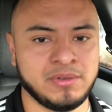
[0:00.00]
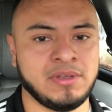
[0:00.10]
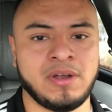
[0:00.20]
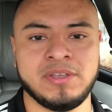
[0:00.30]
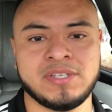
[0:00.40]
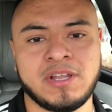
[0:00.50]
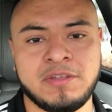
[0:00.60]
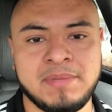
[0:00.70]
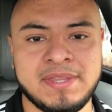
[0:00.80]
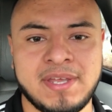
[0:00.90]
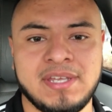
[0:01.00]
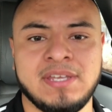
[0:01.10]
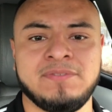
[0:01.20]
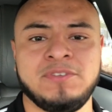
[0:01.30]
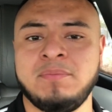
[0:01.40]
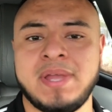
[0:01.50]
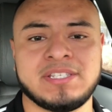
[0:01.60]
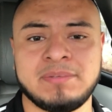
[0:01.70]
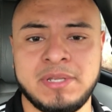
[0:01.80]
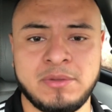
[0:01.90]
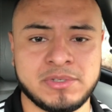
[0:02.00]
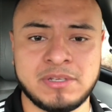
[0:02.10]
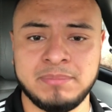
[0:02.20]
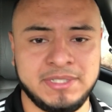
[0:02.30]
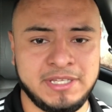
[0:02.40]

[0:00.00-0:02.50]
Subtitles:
Are you telling me that if you met somebody that was completely